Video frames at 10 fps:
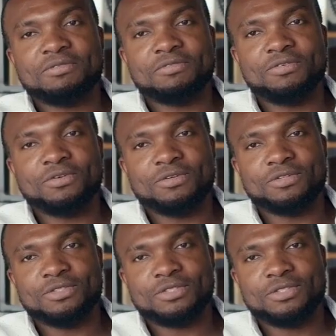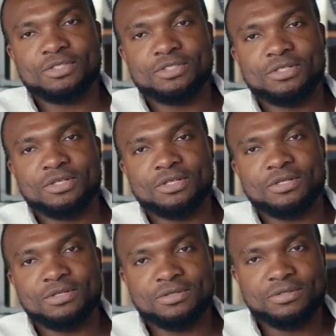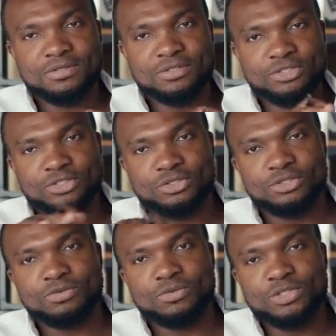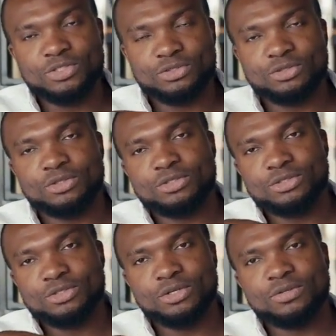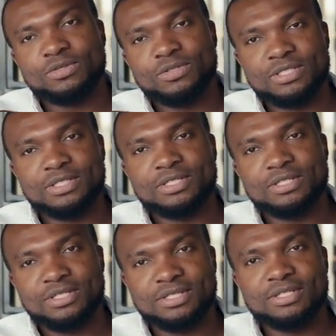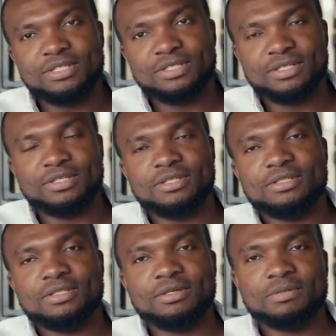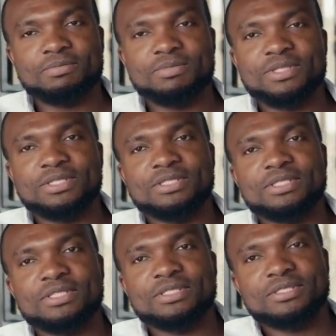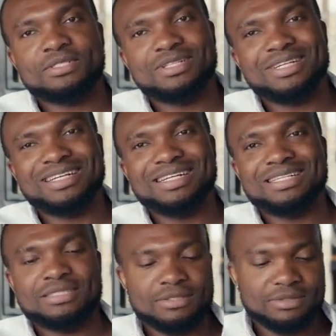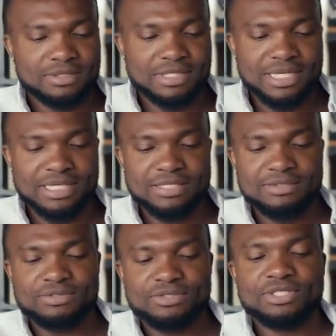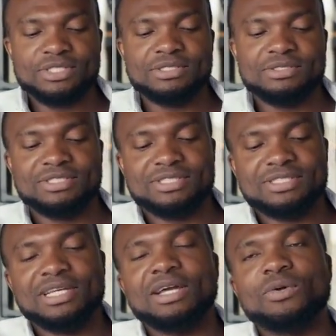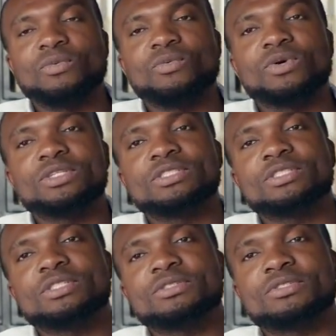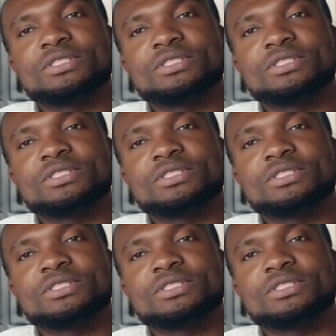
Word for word: the company strives to overcome these challenges and achieve its production goals, the spotlight remains on Tesla's journey to produce a vehicle that is as revolutionary in its quality